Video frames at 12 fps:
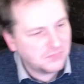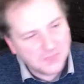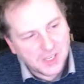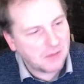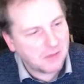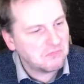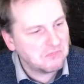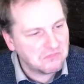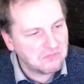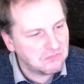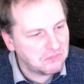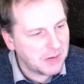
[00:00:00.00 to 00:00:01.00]
Yeah,
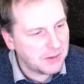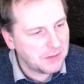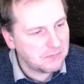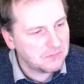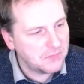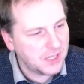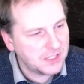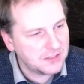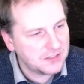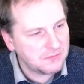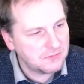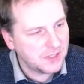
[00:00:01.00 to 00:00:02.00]
maybe
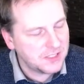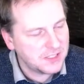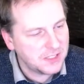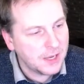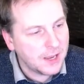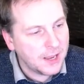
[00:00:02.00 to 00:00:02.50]
let's see.